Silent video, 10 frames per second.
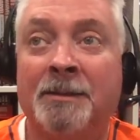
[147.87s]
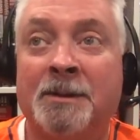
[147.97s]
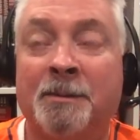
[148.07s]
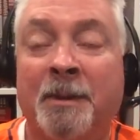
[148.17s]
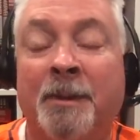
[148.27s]

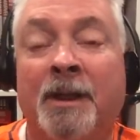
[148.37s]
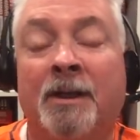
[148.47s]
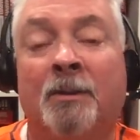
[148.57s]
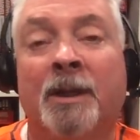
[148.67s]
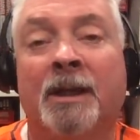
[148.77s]
it's been a pretty
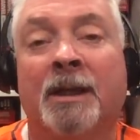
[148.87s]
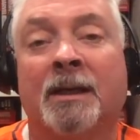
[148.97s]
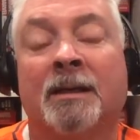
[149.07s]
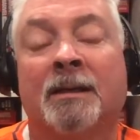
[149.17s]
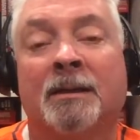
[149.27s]
good
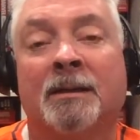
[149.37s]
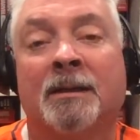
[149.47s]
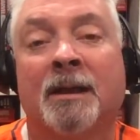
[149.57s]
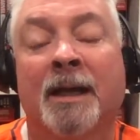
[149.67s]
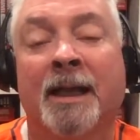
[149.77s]
week.
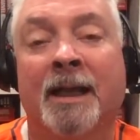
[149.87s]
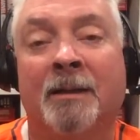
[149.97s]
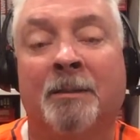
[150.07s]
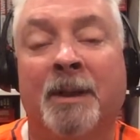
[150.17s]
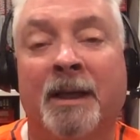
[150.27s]
I can't
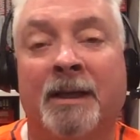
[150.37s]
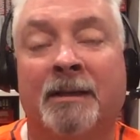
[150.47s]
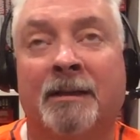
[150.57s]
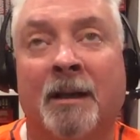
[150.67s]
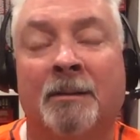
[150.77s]

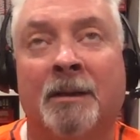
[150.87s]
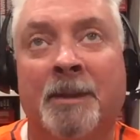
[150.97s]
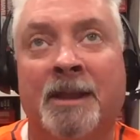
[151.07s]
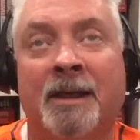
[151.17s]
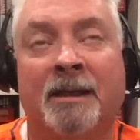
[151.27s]
complain. Uh, let
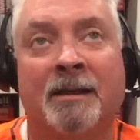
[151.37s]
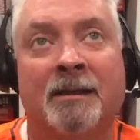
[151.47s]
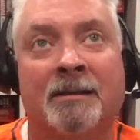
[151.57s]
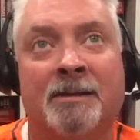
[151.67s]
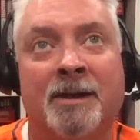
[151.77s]
me think.
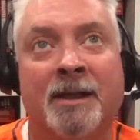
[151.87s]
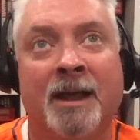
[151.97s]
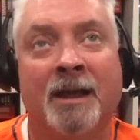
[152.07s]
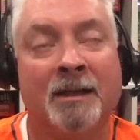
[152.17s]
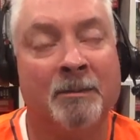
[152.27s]
Is there anything
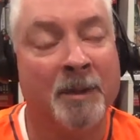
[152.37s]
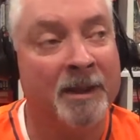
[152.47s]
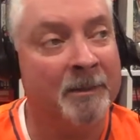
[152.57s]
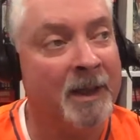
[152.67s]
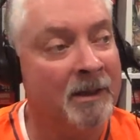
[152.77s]
I can
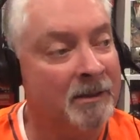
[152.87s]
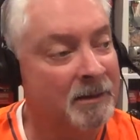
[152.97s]
complain about?